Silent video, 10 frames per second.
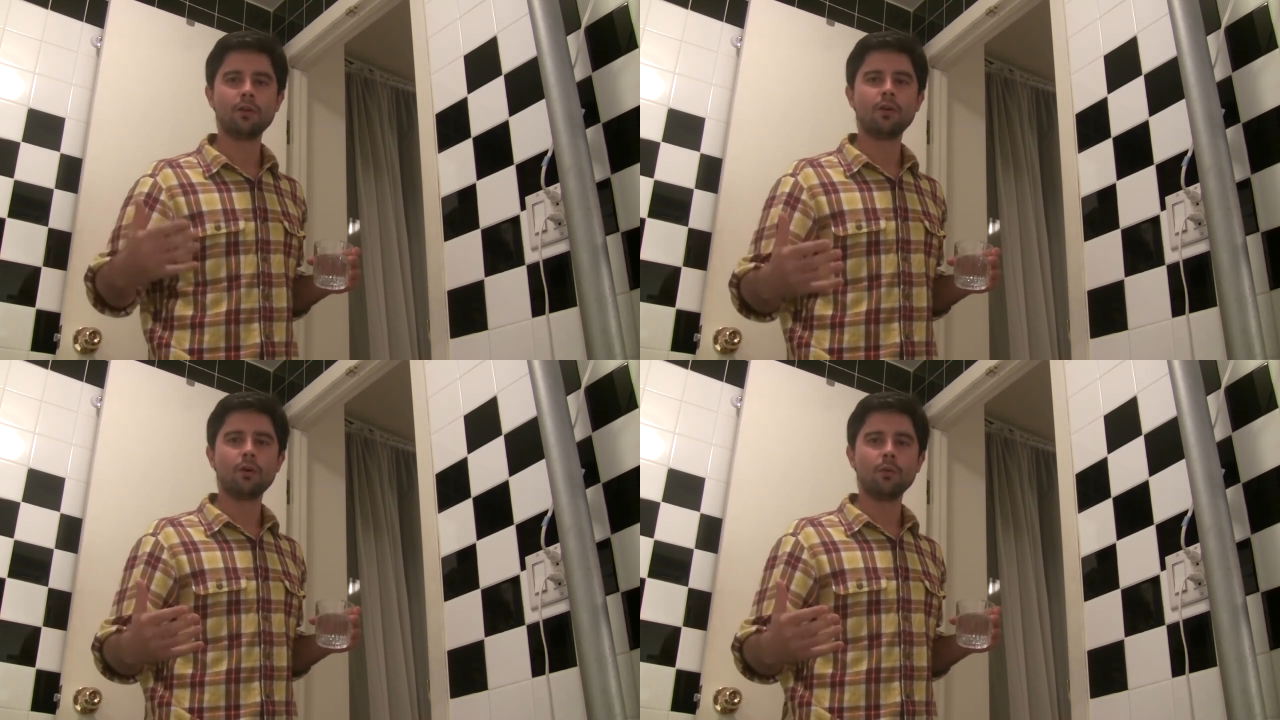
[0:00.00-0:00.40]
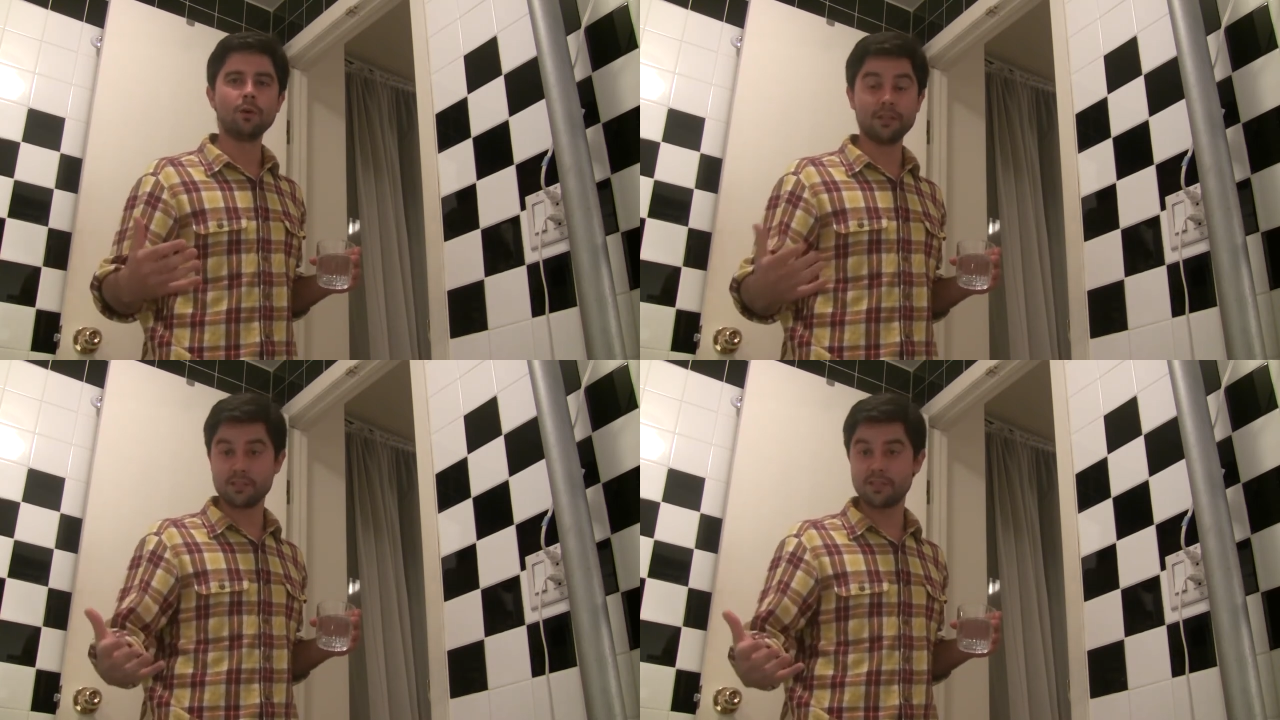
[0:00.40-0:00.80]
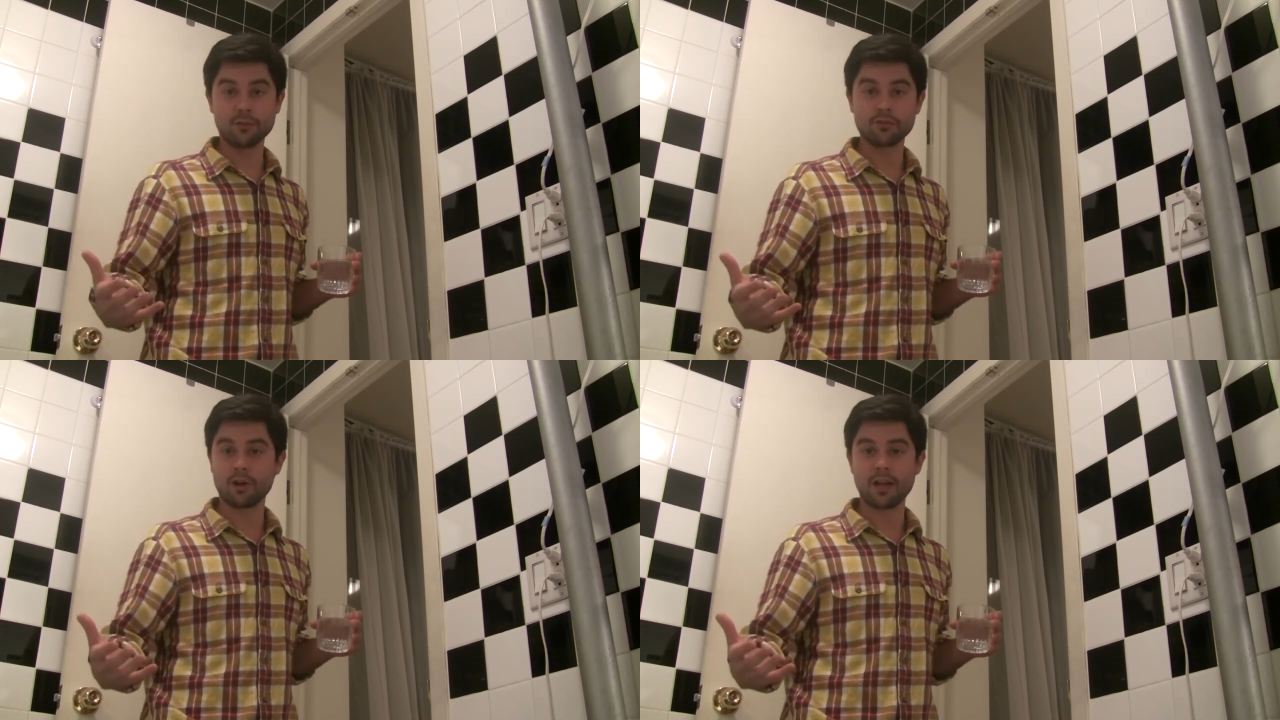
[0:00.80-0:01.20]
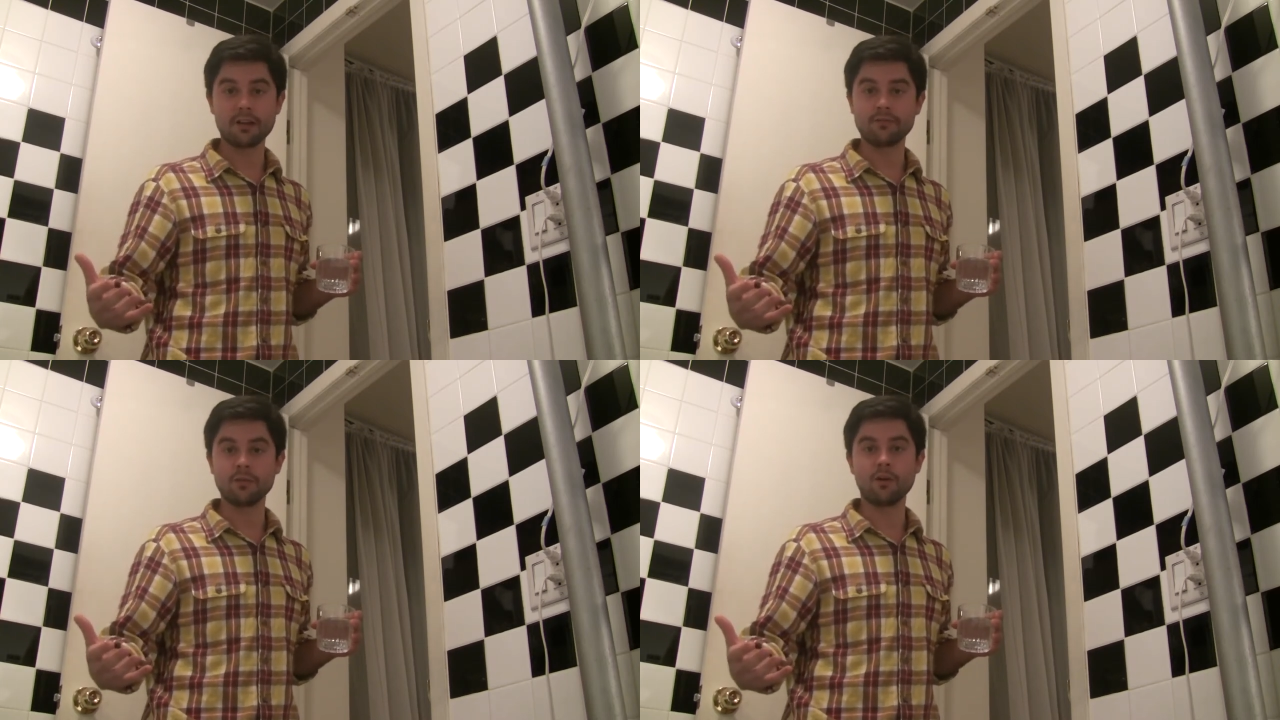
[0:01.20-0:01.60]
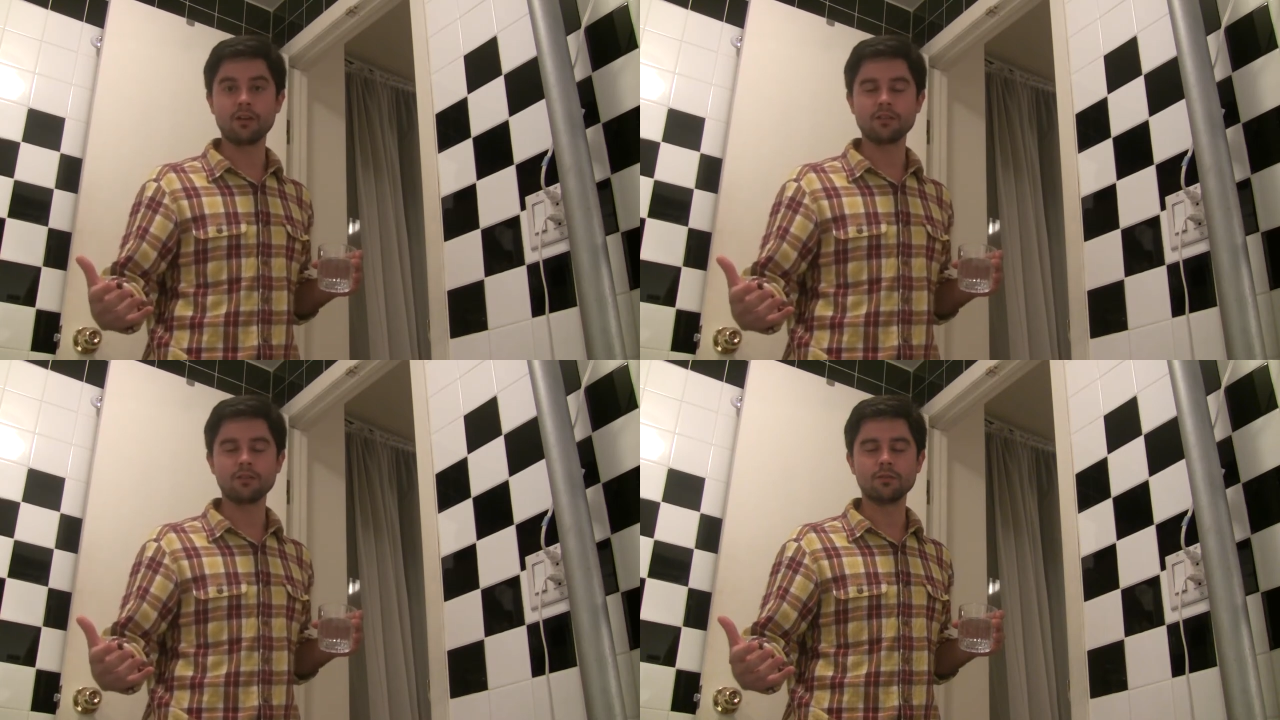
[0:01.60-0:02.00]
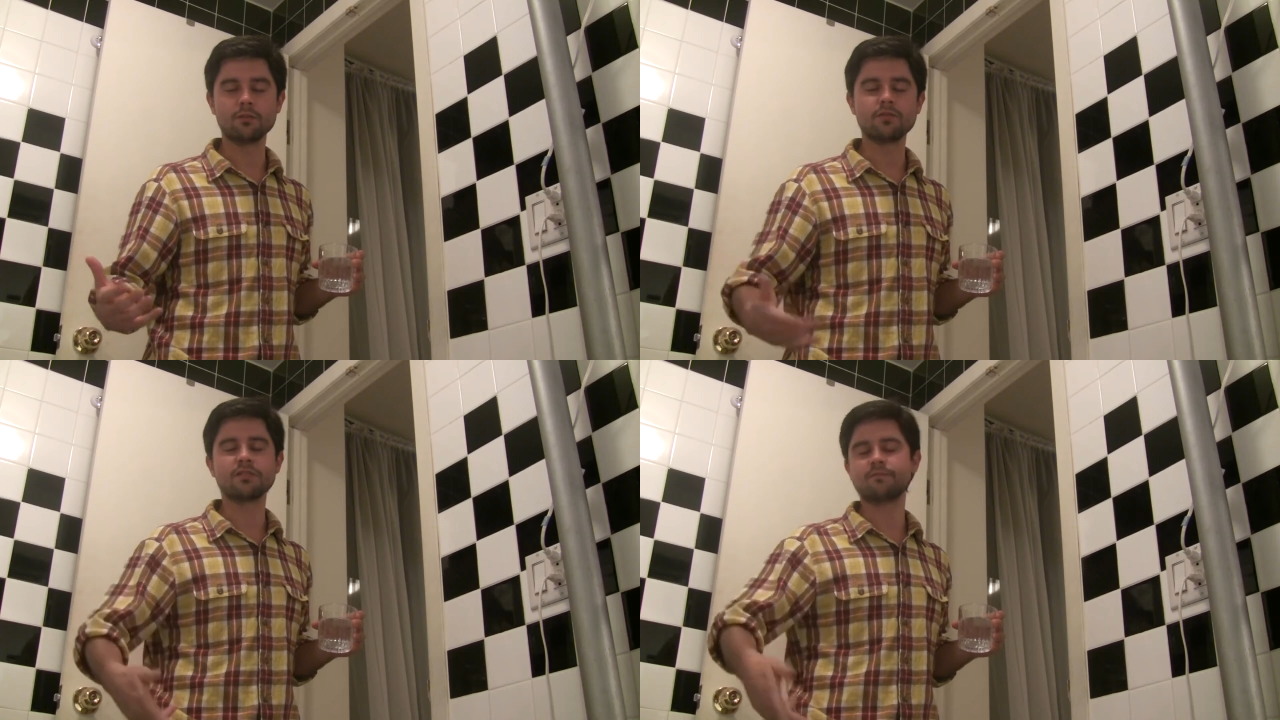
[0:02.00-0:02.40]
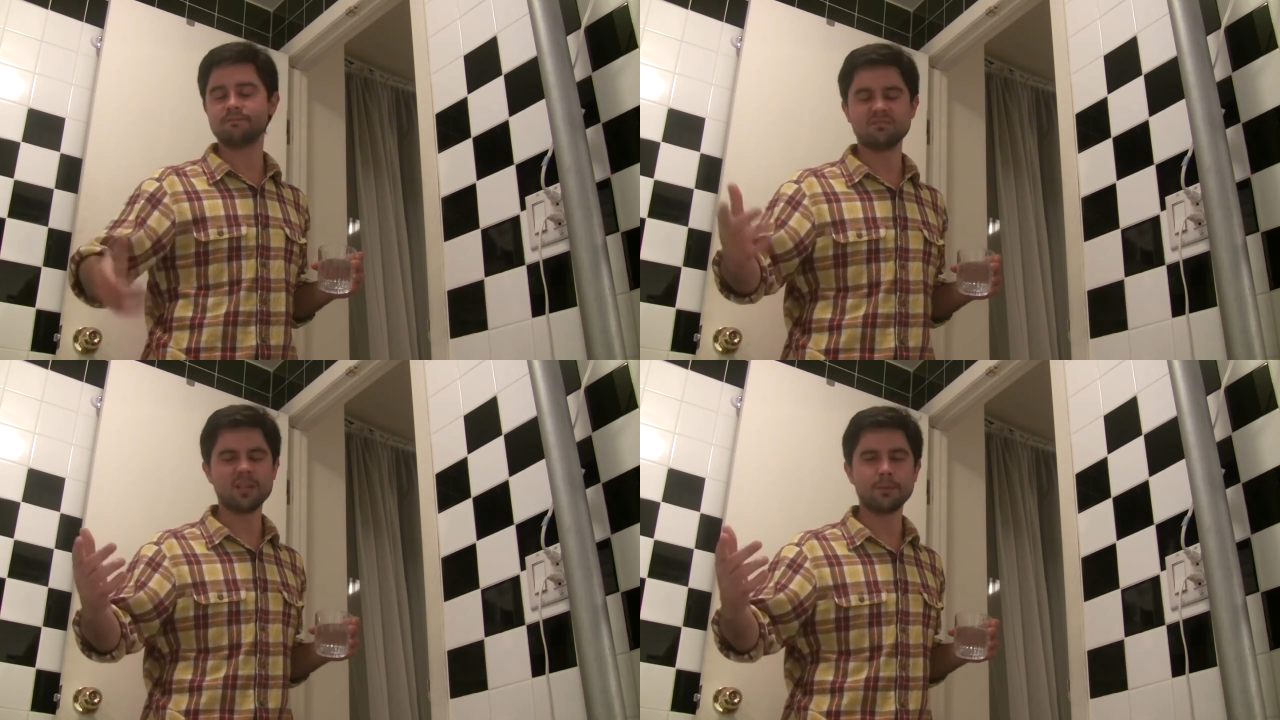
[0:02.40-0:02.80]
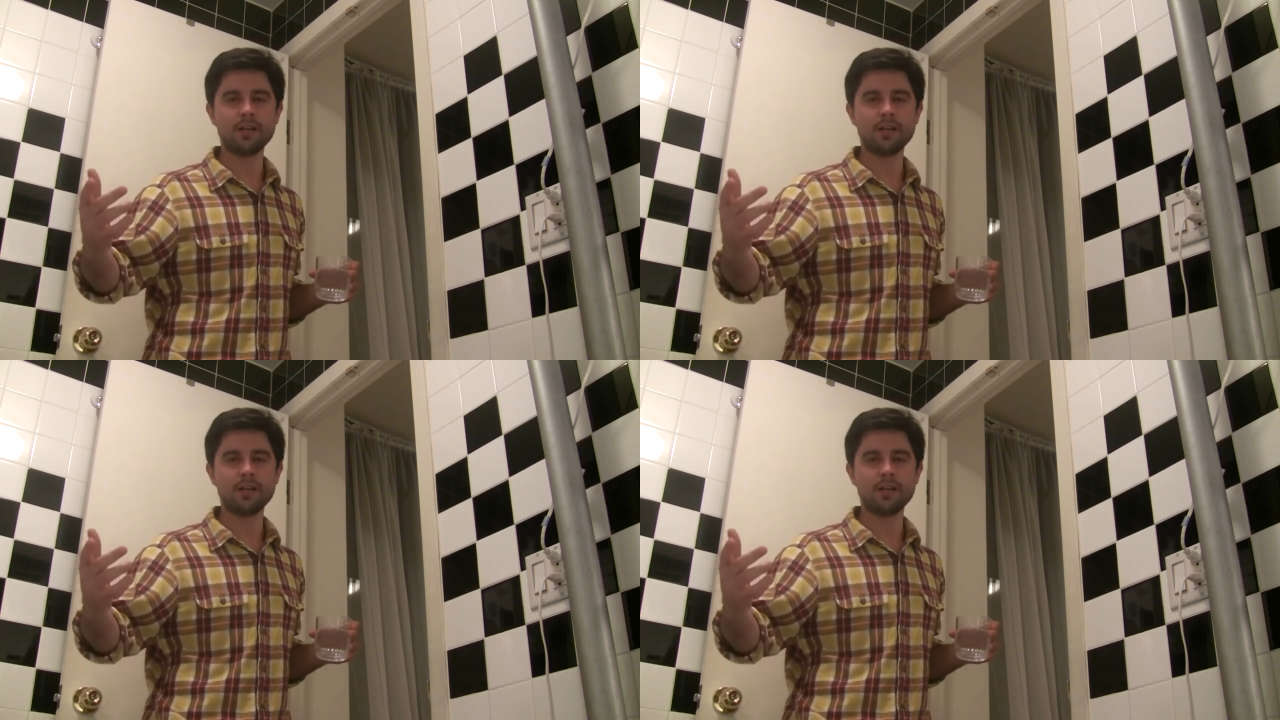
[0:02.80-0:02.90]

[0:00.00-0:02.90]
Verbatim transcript: we can still try it if you want to. Just let me